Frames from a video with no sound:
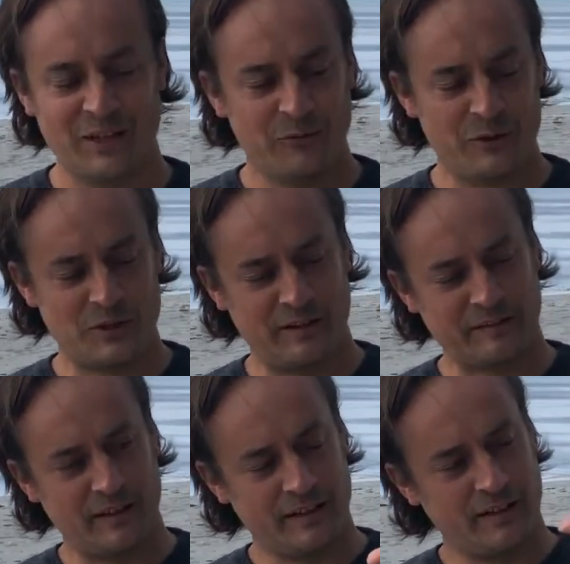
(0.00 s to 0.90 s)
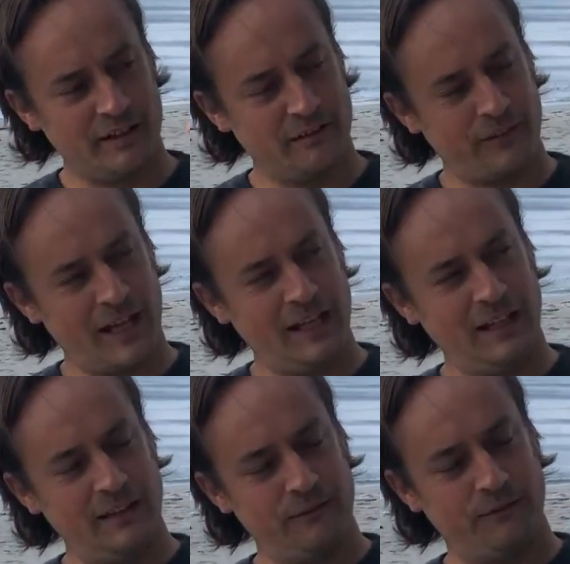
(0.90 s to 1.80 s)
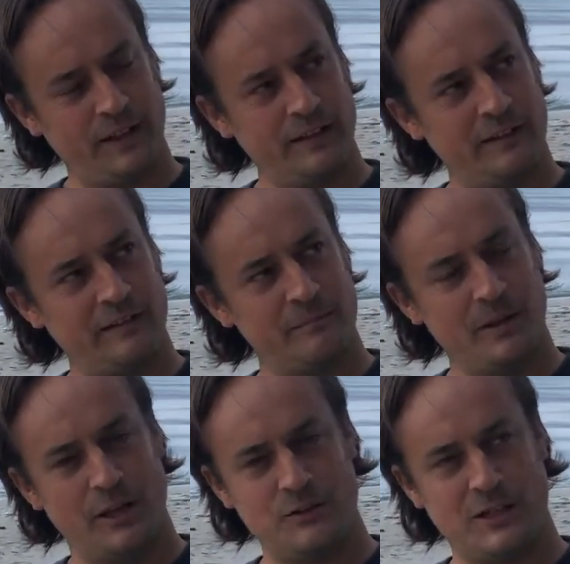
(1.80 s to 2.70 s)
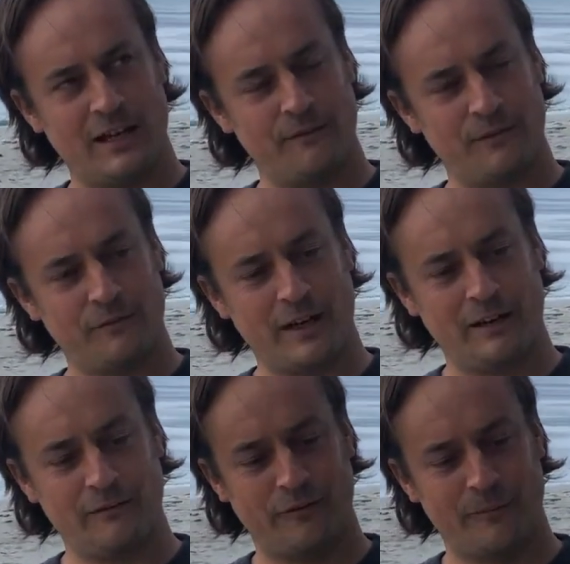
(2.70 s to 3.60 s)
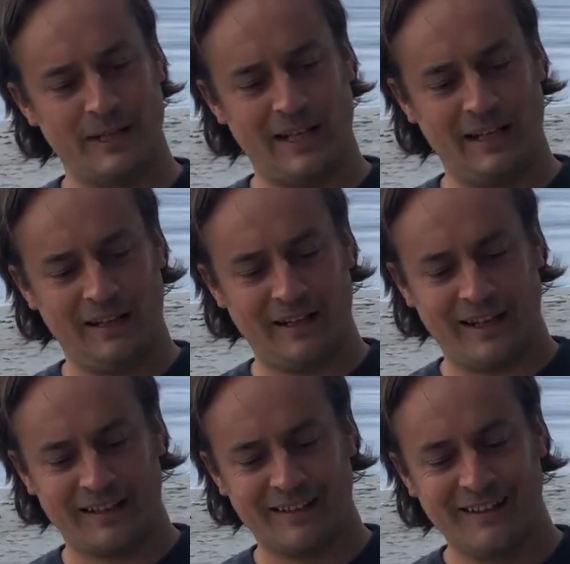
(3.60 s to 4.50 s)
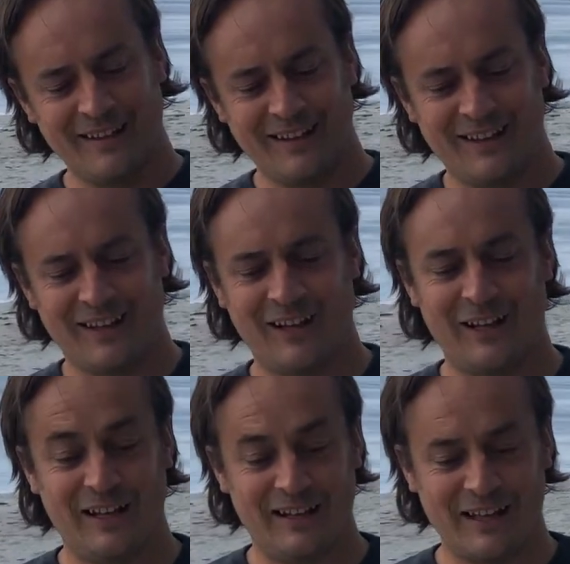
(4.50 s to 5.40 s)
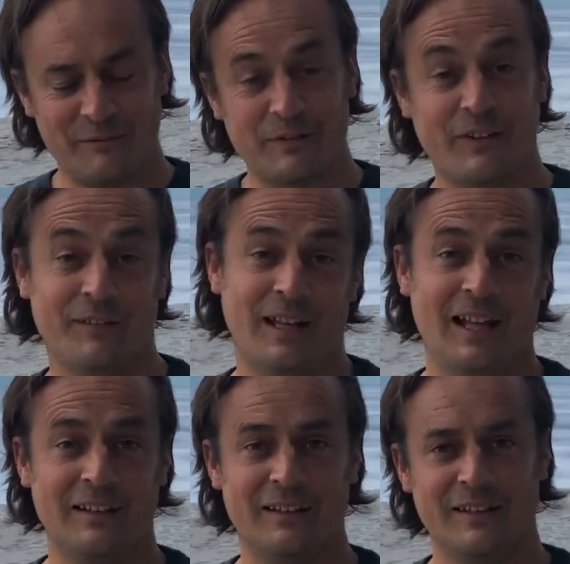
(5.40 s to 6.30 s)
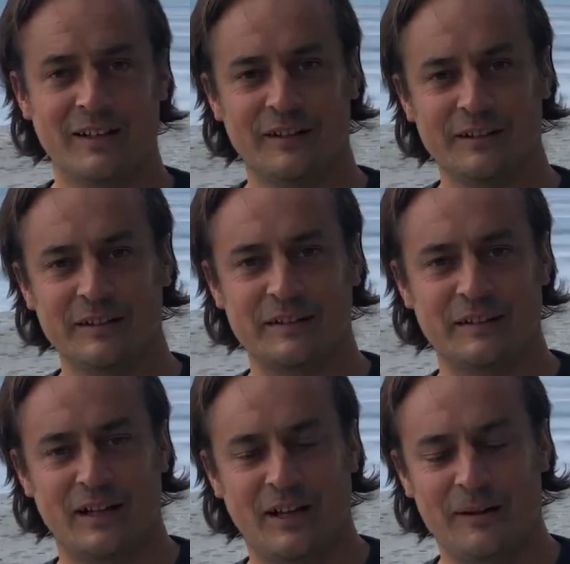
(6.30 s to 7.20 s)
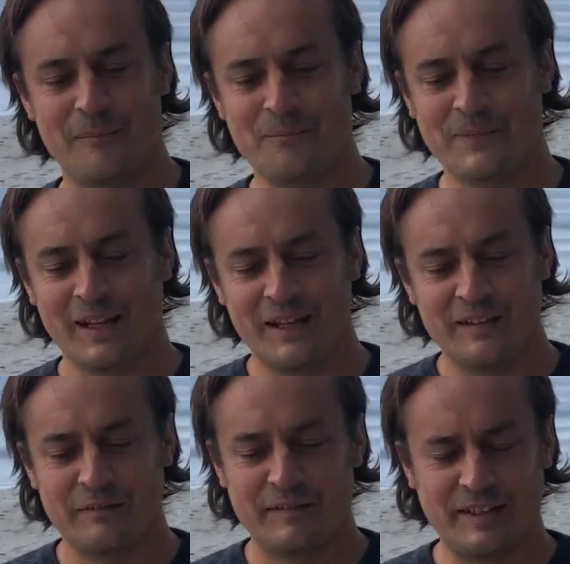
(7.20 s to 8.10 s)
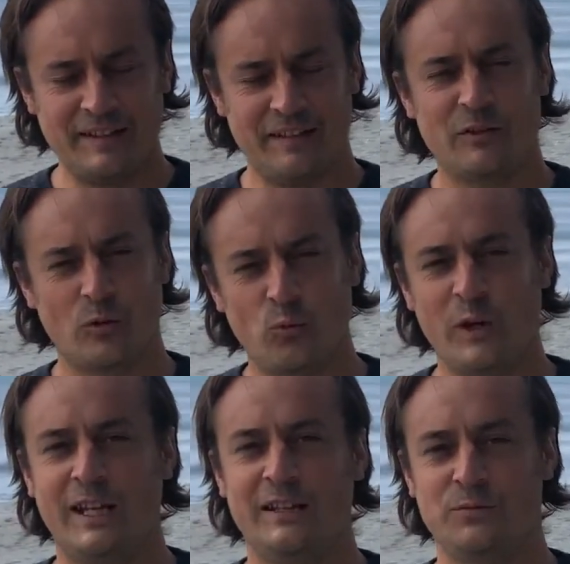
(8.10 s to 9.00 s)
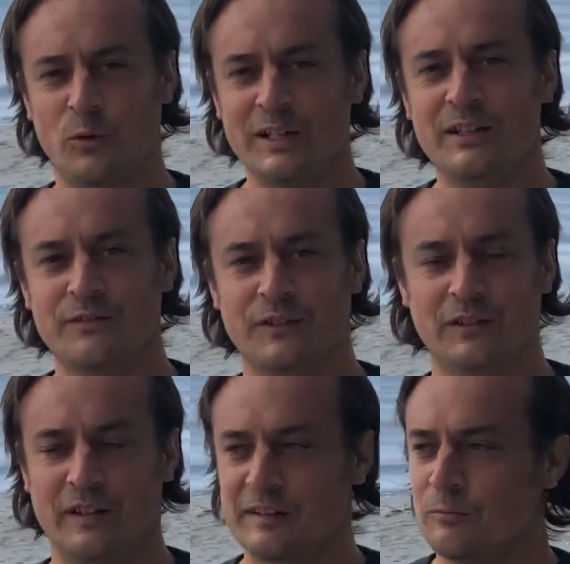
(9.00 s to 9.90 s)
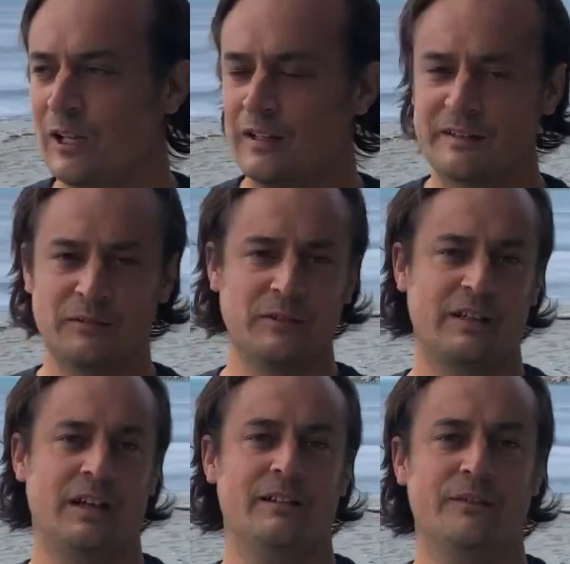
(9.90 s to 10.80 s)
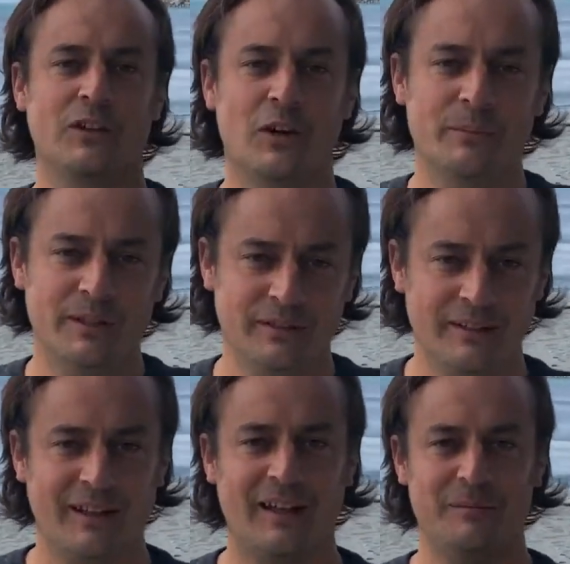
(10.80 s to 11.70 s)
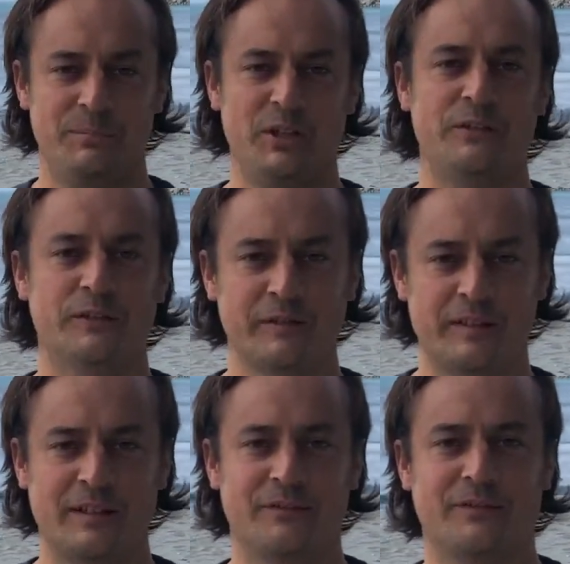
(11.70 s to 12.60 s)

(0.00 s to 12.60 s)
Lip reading: which looks like kind of alien fingers emerging out of the ground from an alien egg, and that was found at Helligan Gardens. So we've seen the weird, wonderful, as well as all the kind of common and beautiful stuff.